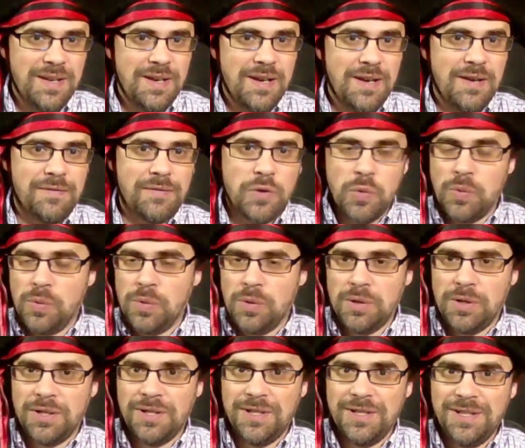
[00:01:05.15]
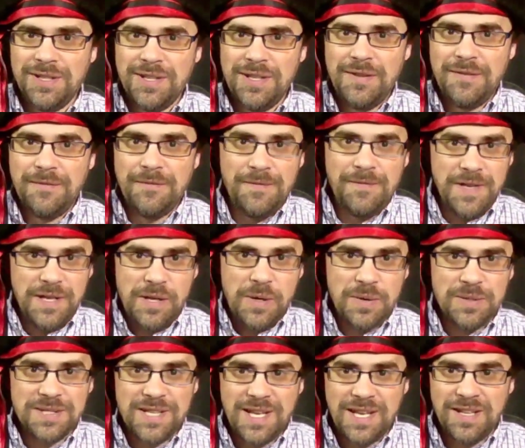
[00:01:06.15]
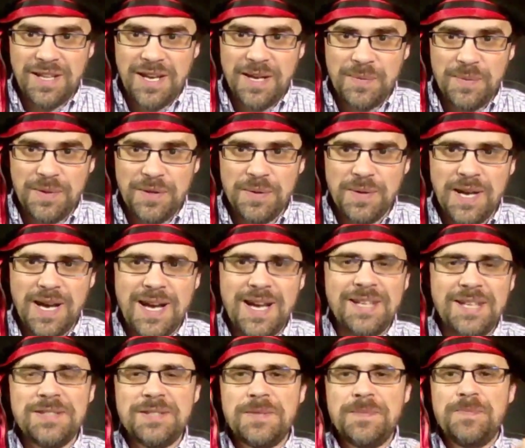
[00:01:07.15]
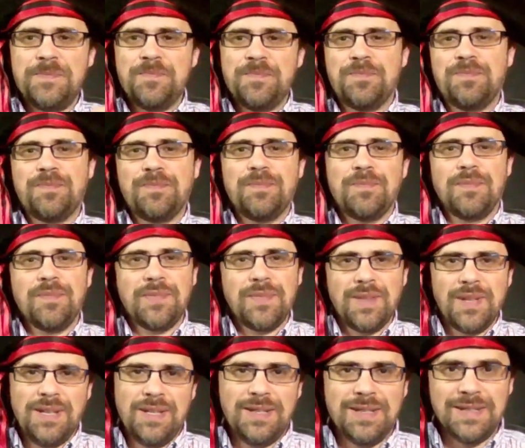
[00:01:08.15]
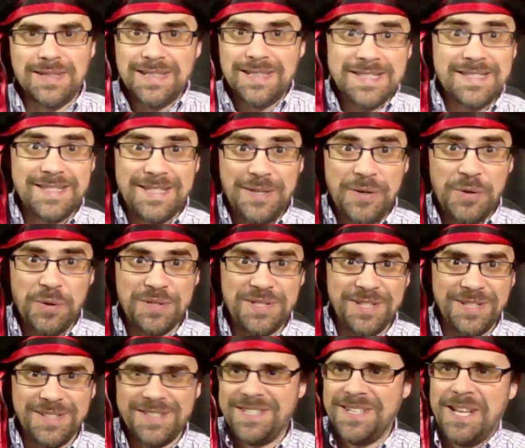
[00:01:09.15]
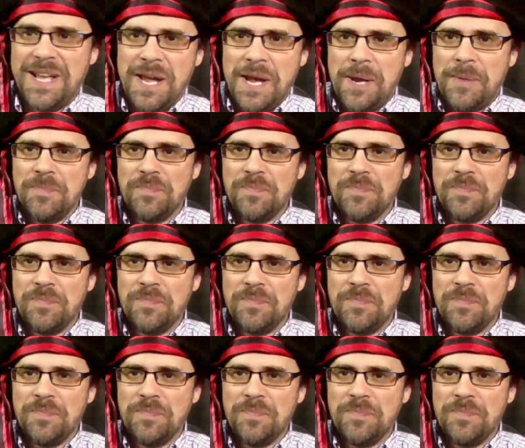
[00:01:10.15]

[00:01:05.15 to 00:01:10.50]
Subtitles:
of cool videos online with you guys. Let's see who's here today.